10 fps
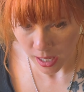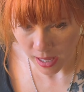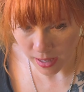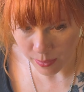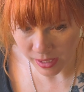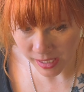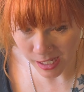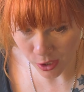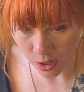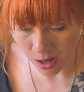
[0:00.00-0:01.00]
I've been
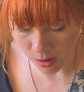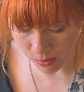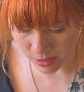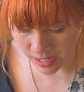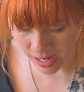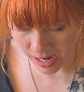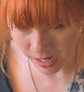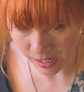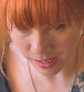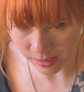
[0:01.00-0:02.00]
here all
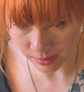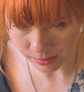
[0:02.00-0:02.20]
day.